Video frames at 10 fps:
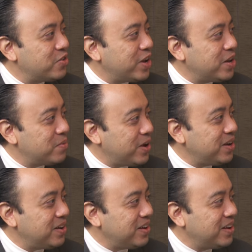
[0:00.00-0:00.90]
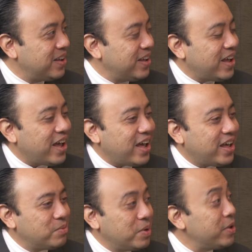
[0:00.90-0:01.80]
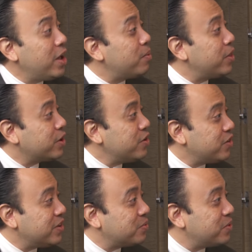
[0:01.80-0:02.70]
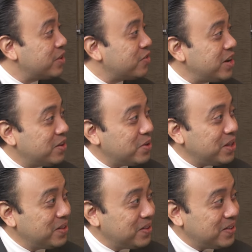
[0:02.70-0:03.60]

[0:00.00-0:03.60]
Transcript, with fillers: training part, and maybe help other countries with the training as well.